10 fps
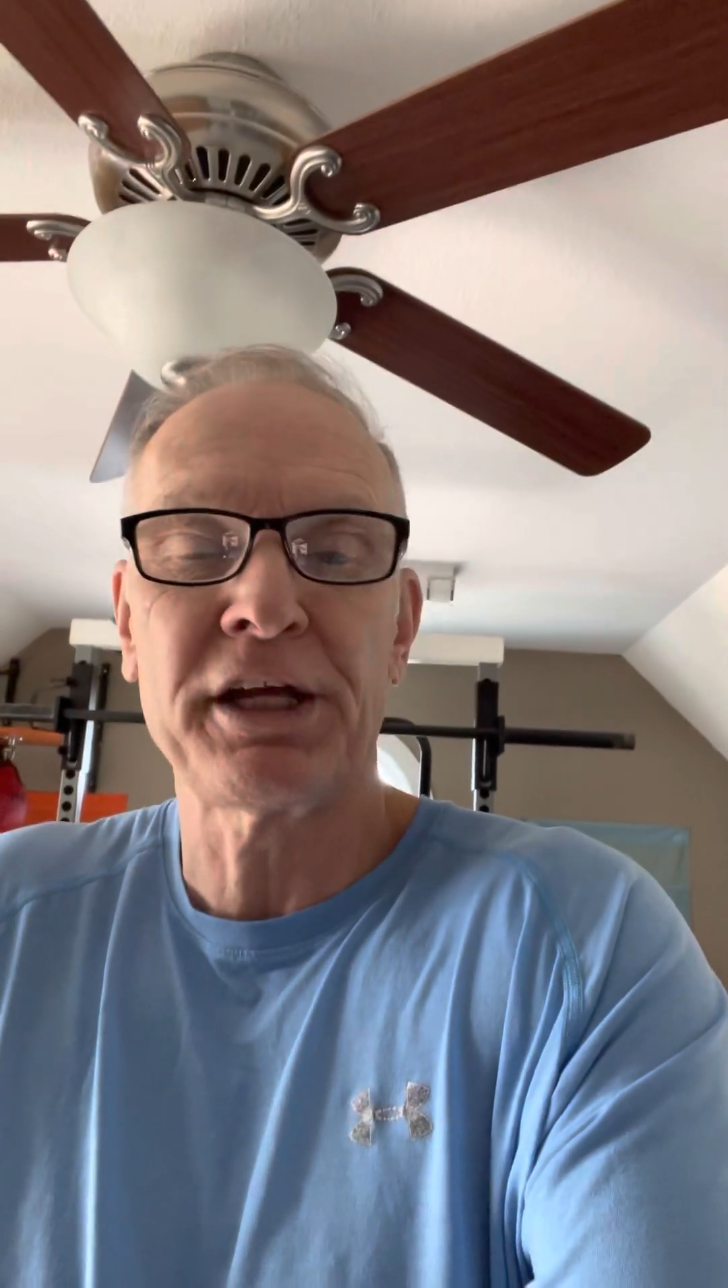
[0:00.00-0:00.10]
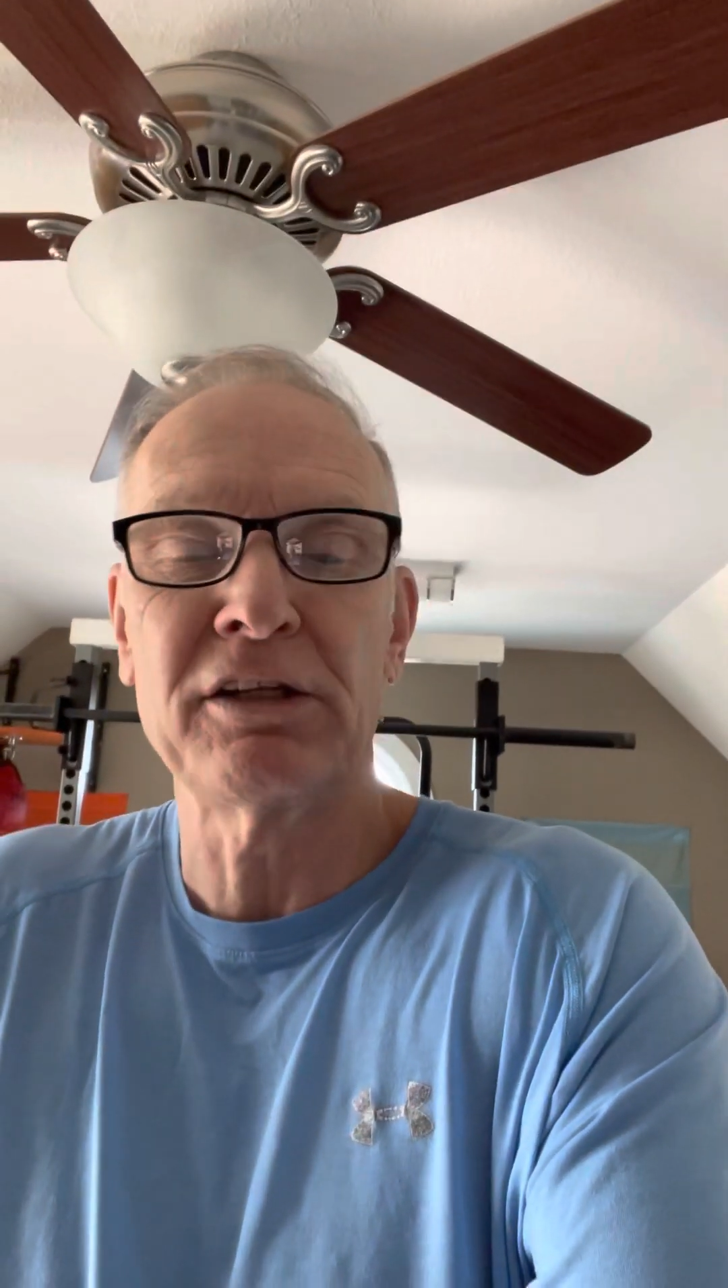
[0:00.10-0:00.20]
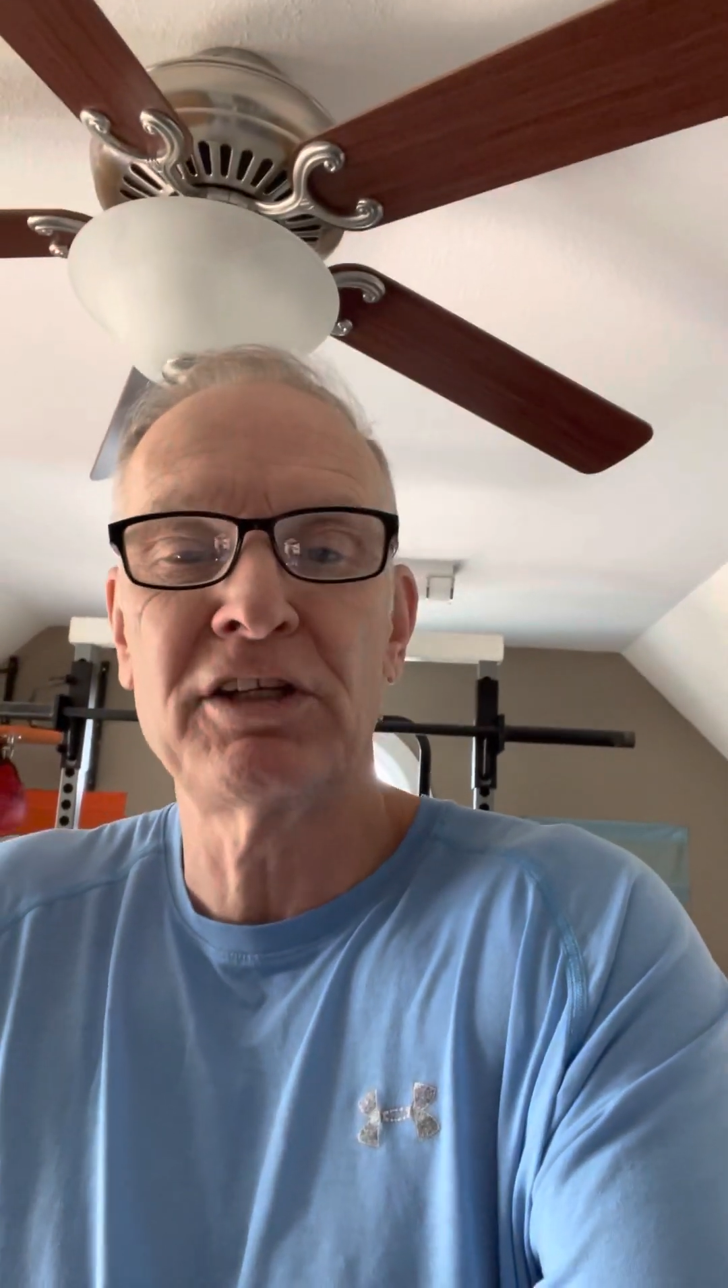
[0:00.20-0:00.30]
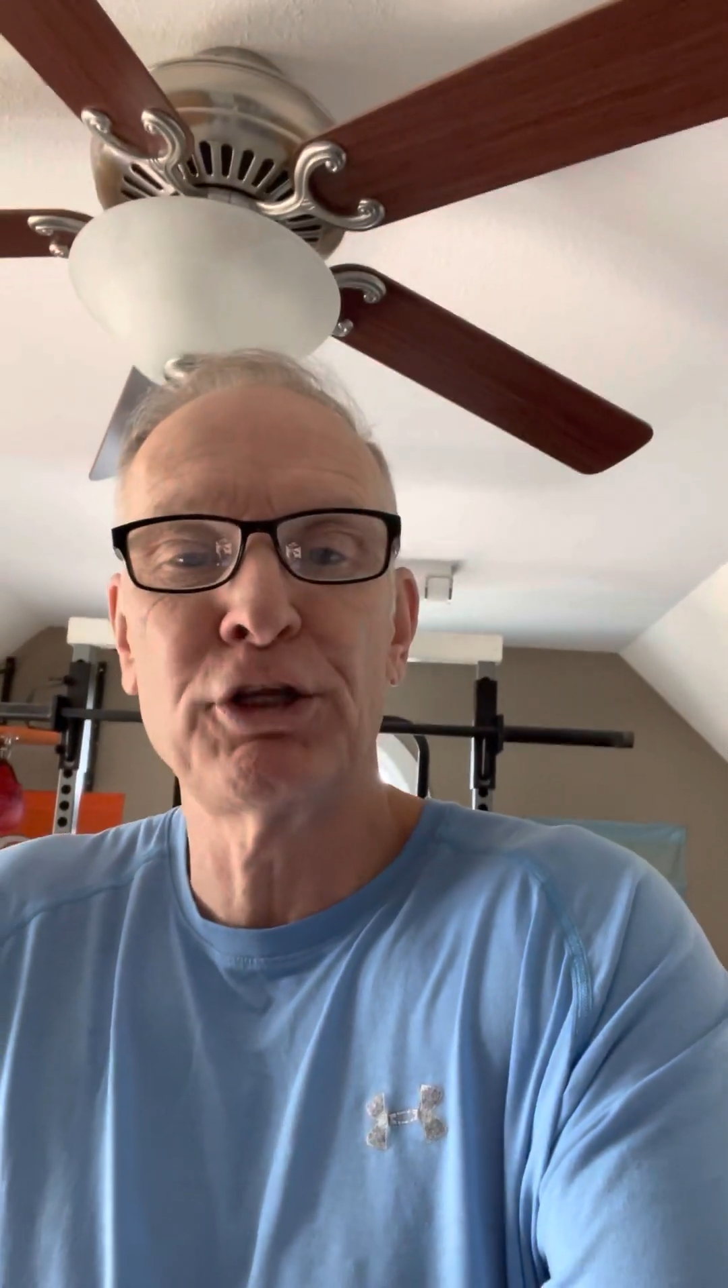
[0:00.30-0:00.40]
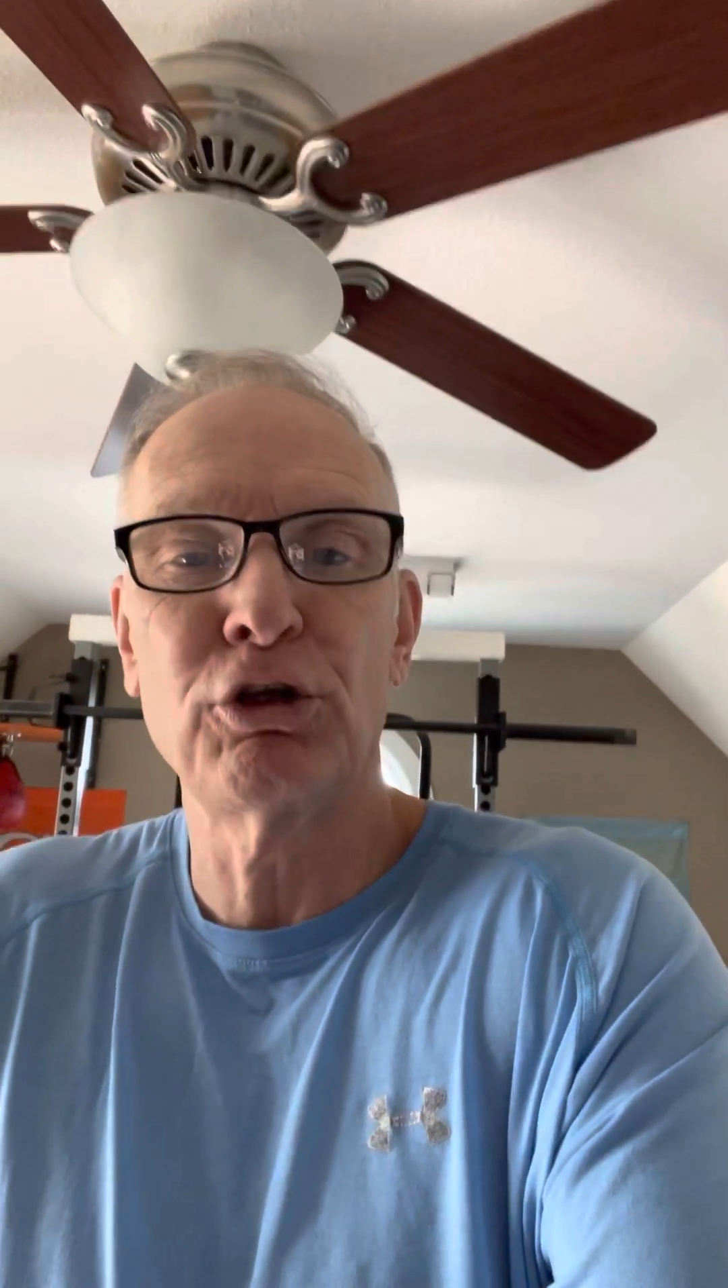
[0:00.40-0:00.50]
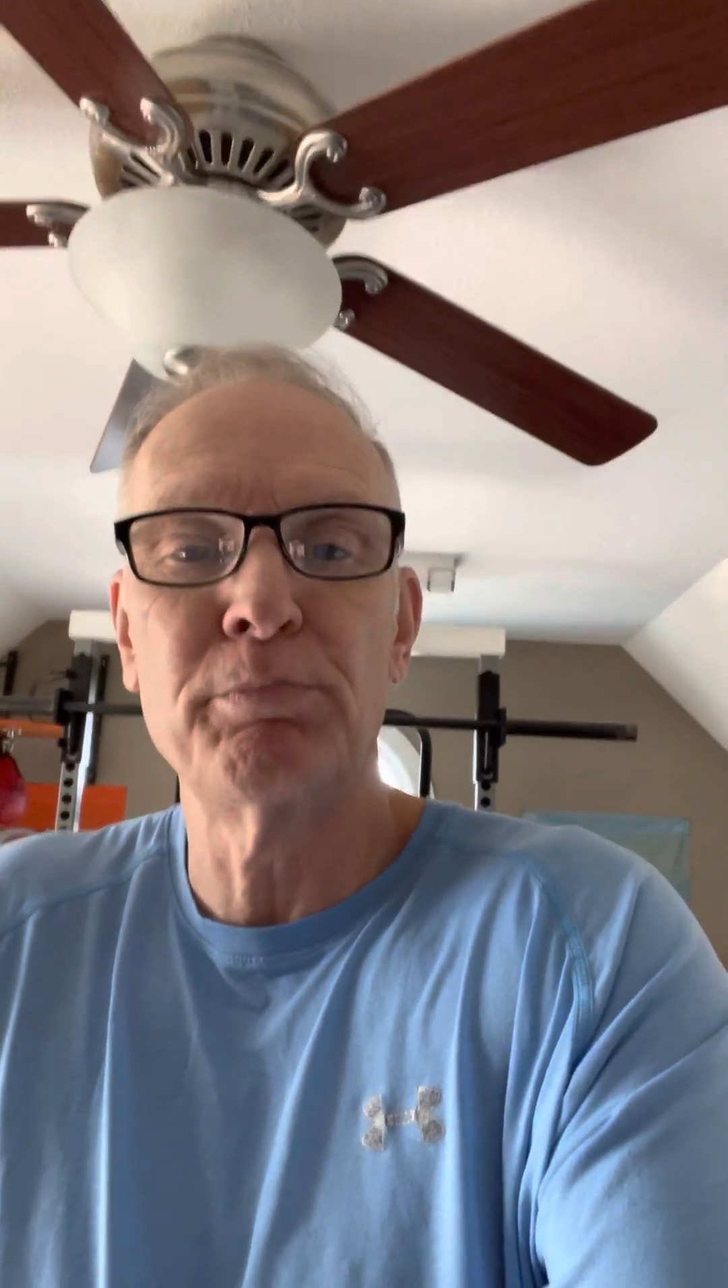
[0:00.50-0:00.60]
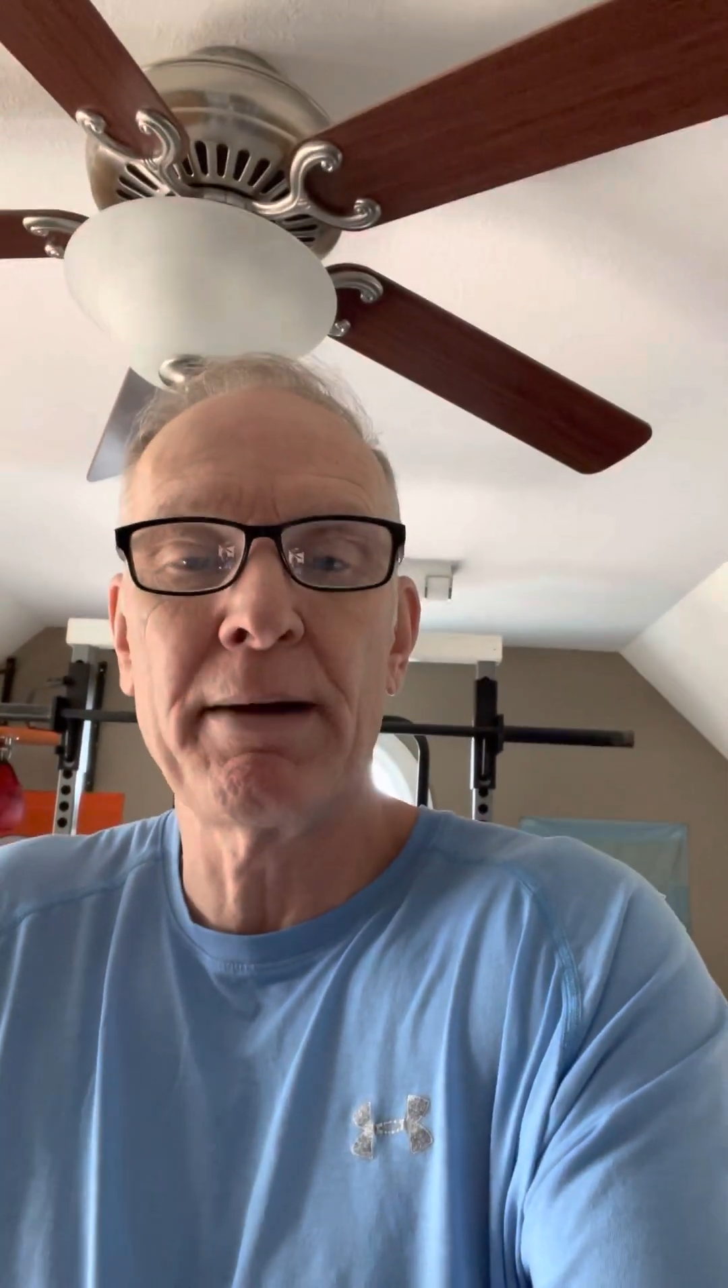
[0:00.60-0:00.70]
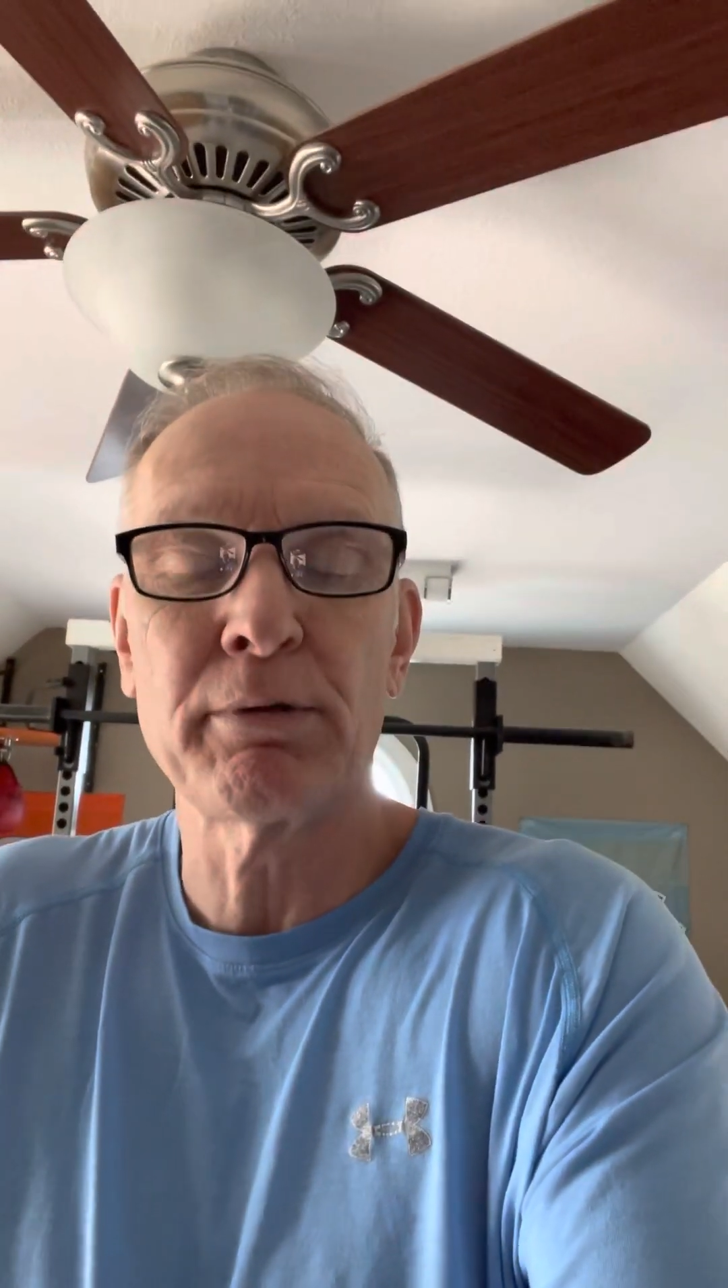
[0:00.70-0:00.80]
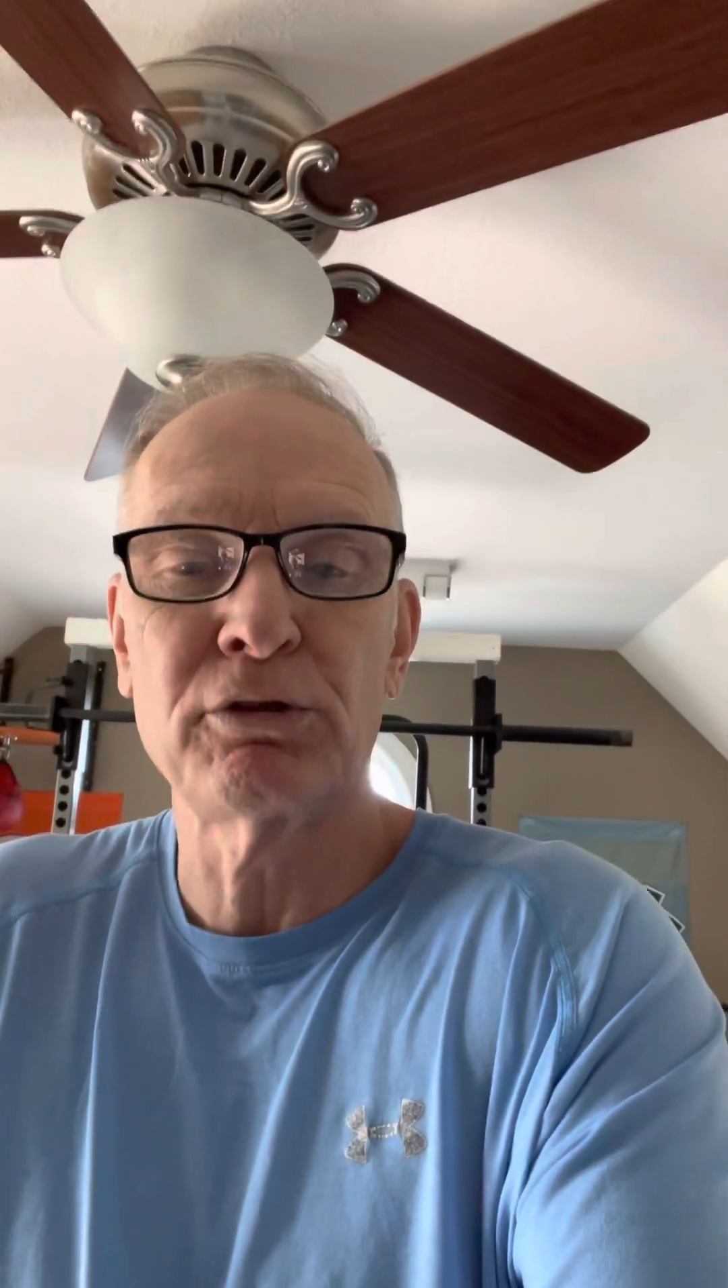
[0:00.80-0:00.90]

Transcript: continue to be able to